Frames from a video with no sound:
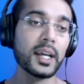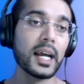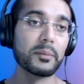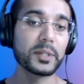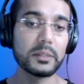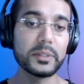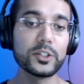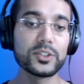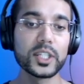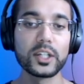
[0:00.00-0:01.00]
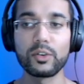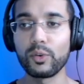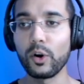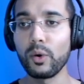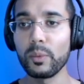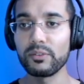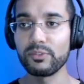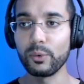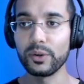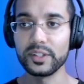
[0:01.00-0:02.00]
I'm going to be using Chrome
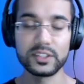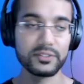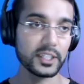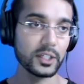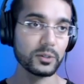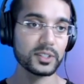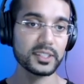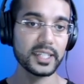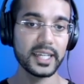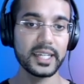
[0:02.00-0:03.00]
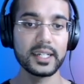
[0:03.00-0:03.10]
for this video today.